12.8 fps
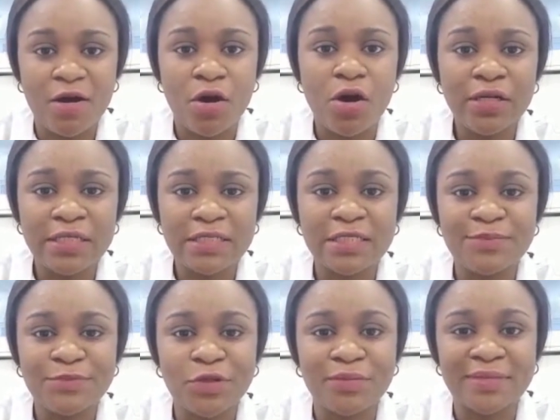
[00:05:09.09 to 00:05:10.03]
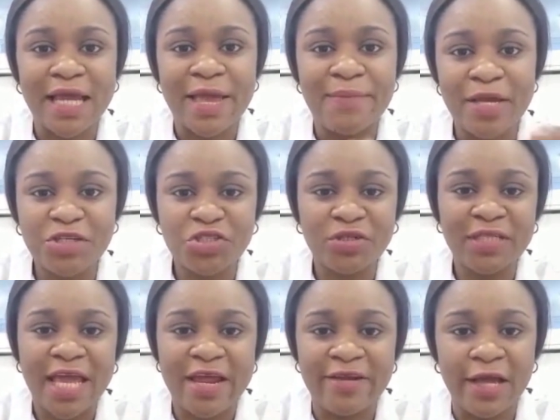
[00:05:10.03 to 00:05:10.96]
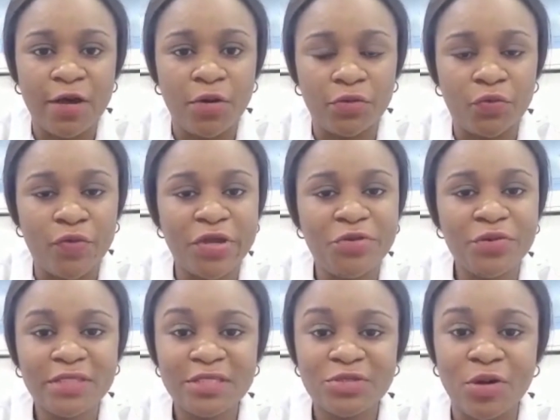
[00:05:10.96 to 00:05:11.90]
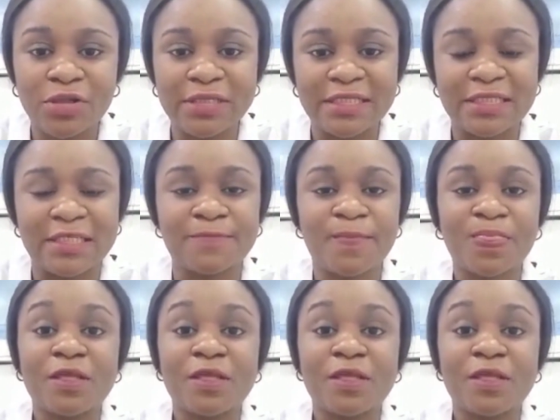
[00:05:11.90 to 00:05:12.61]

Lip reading: All these symptoms I mentioned earlier on, when you notice all these things,